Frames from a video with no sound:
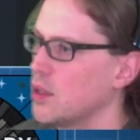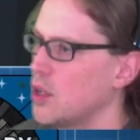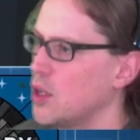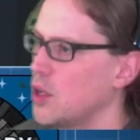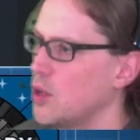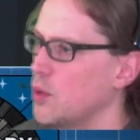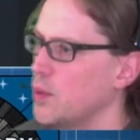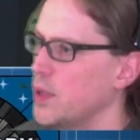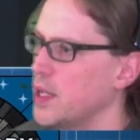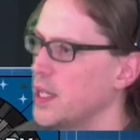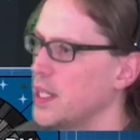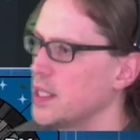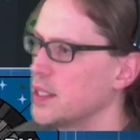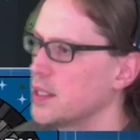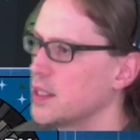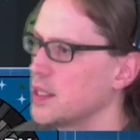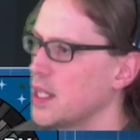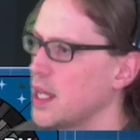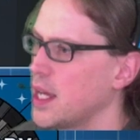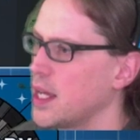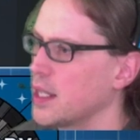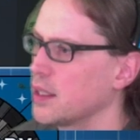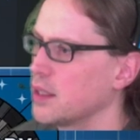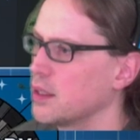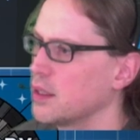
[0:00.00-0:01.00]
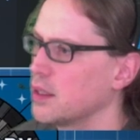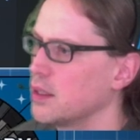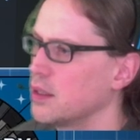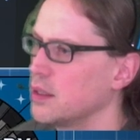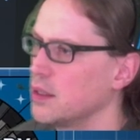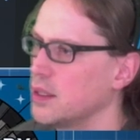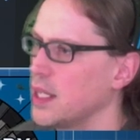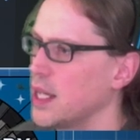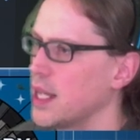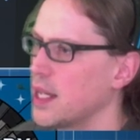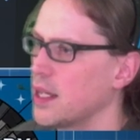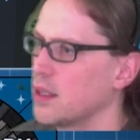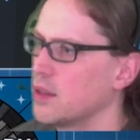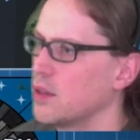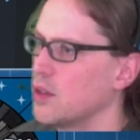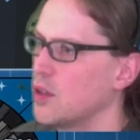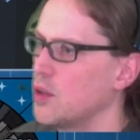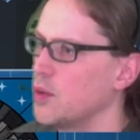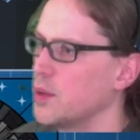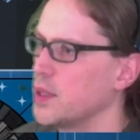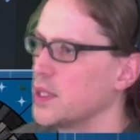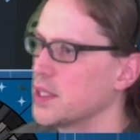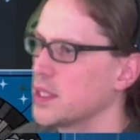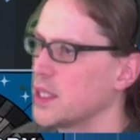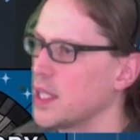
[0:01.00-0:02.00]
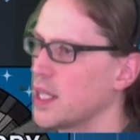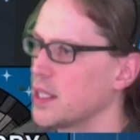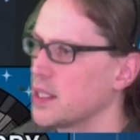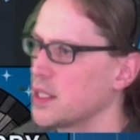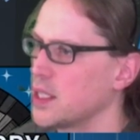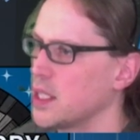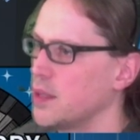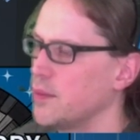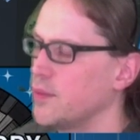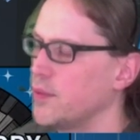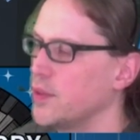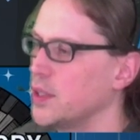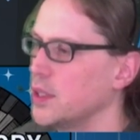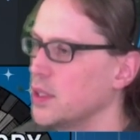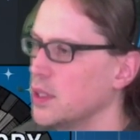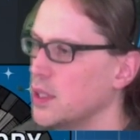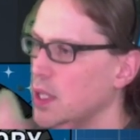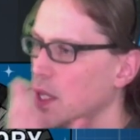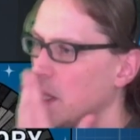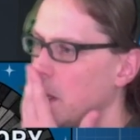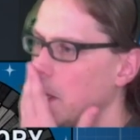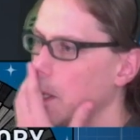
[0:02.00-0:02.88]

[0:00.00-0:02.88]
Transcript: Hallway is not, yeah, hallway is not as helpful.